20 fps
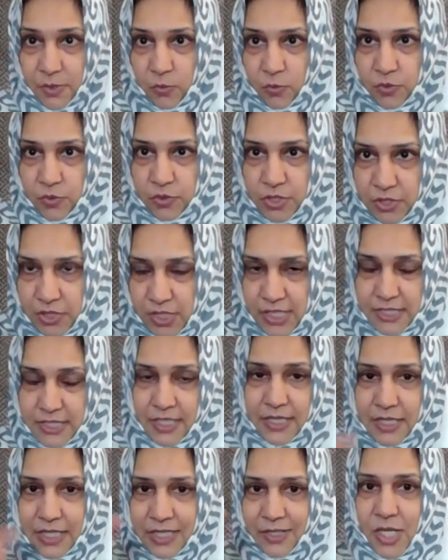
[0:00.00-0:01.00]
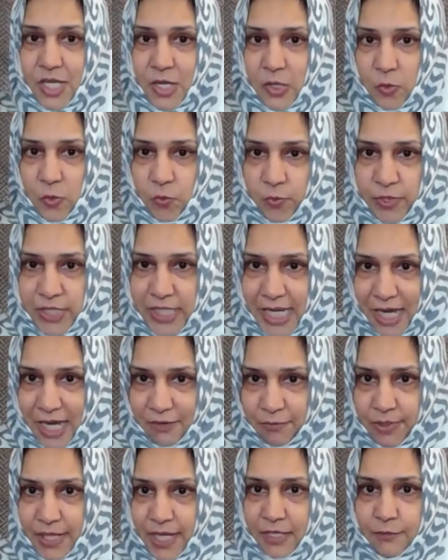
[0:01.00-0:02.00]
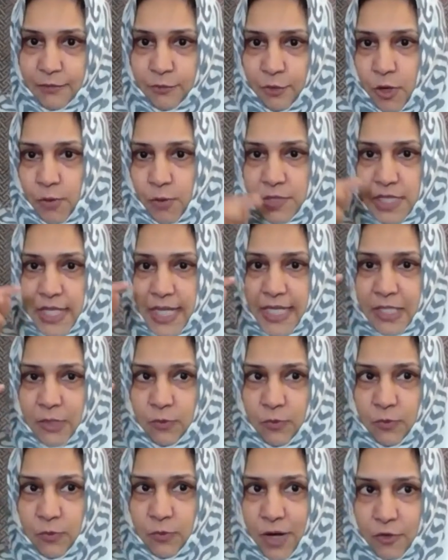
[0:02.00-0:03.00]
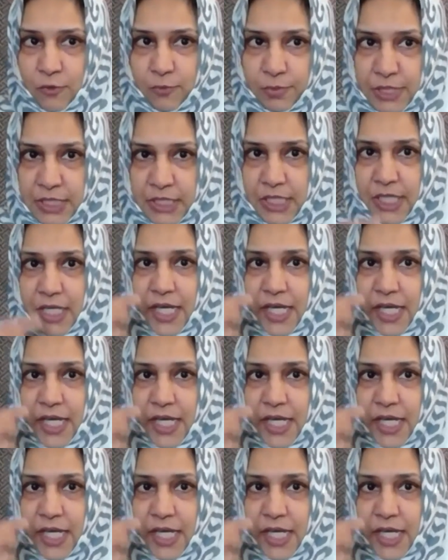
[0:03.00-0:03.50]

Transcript: The reason we have platforms like WOWPK